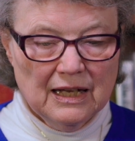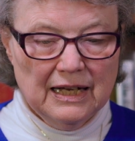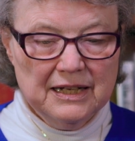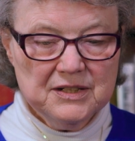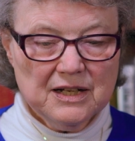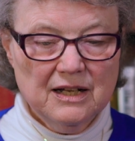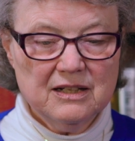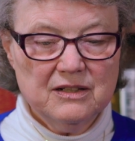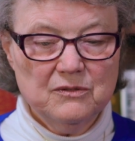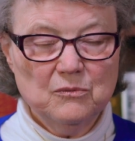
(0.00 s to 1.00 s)
And
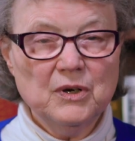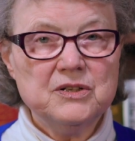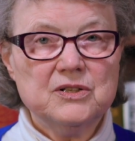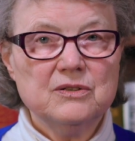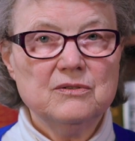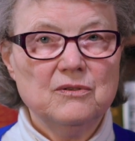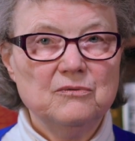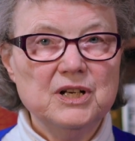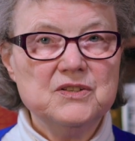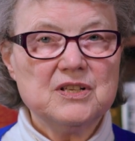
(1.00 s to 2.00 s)
I want to
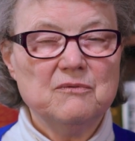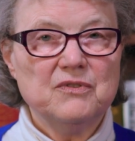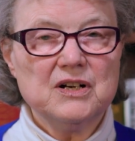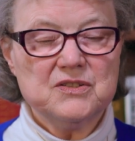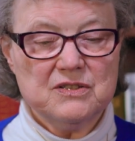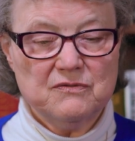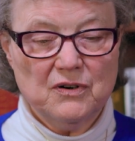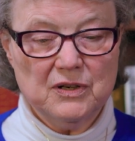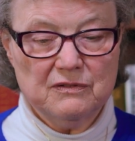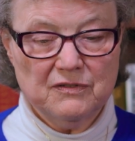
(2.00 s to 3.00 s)
read some verses
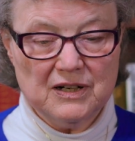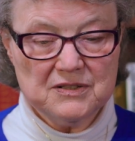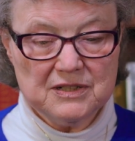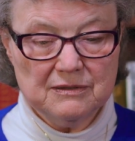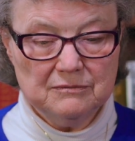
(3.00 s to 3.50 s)
for you first.